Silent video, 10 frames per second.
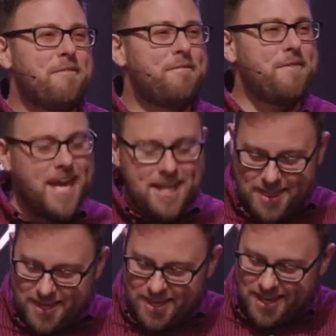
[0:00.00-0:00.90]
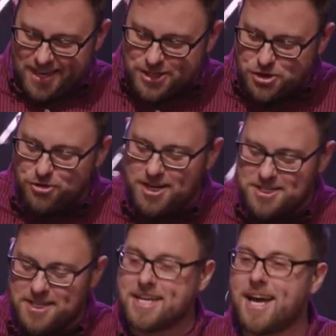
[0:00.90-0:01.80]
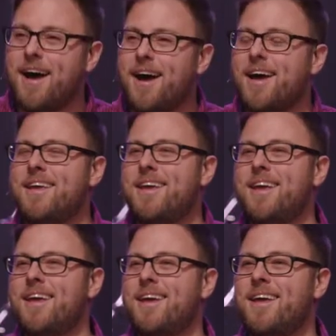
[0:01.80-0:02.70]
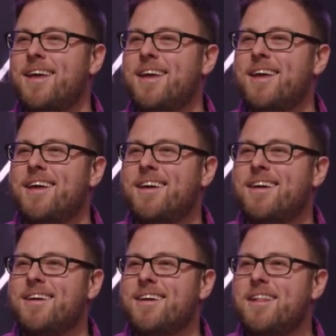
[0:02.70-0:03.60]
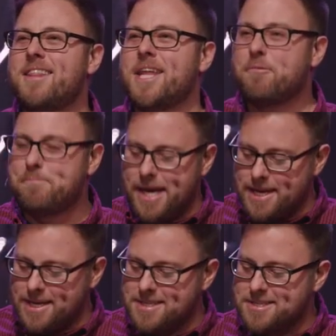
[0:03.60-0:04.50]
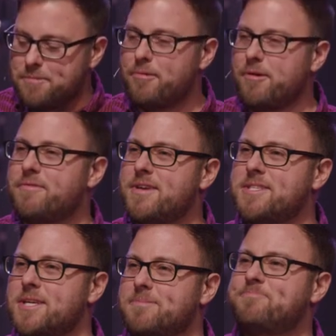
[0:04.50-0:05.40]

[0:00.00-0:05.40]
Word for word: faith is trust in God, then obedience is the proof, isn't it?